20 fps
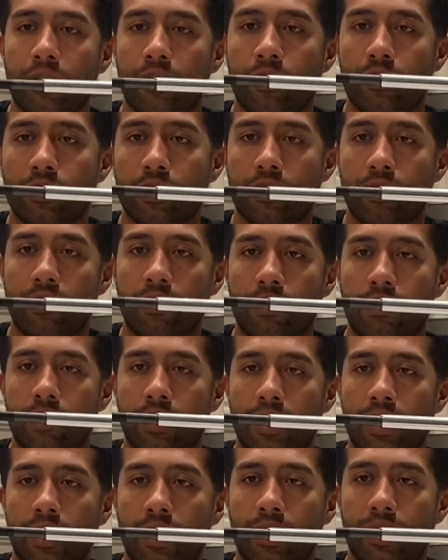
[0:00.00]
There's a little
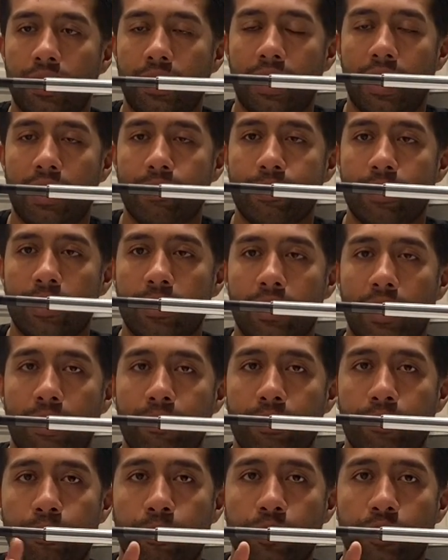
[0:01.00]
knob on the
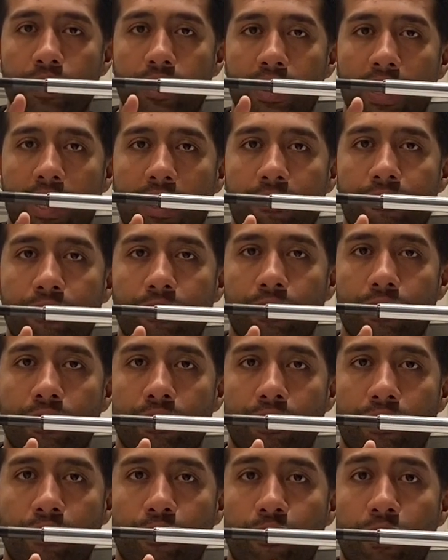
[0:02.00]
top. You push it down
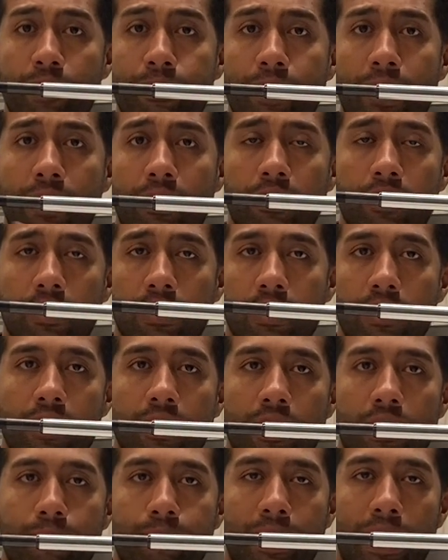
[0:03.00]
for rebound.
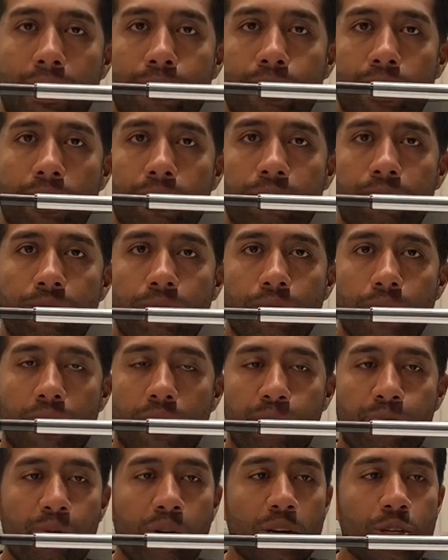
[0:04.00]
You let it pop up for
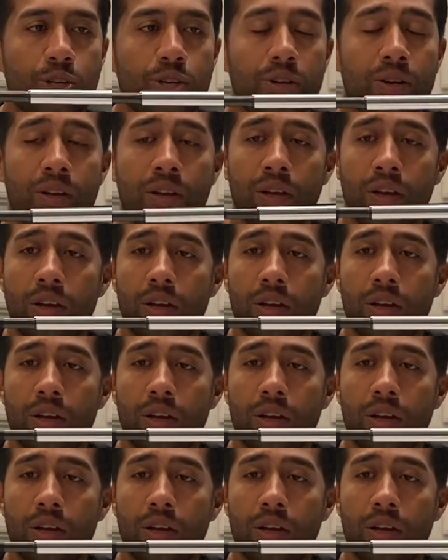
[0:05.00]
compression.